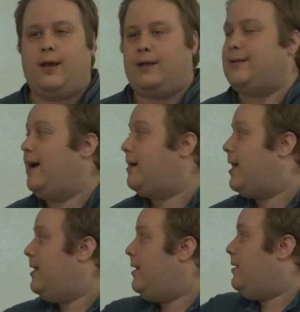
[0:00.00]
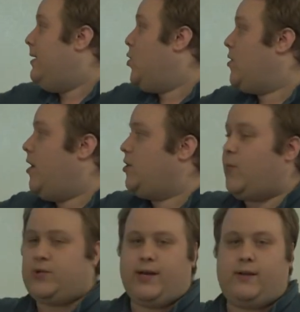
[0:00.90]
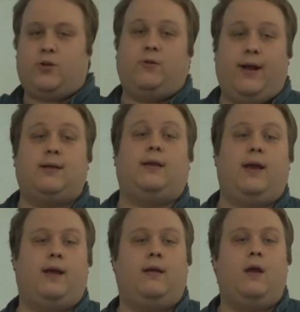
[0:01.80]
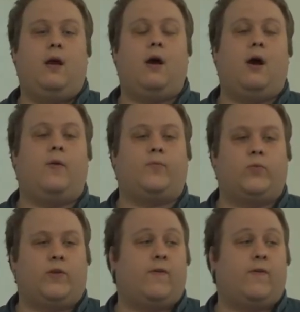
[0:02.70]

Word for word: It's not getting near the 100% that you'd like to get um,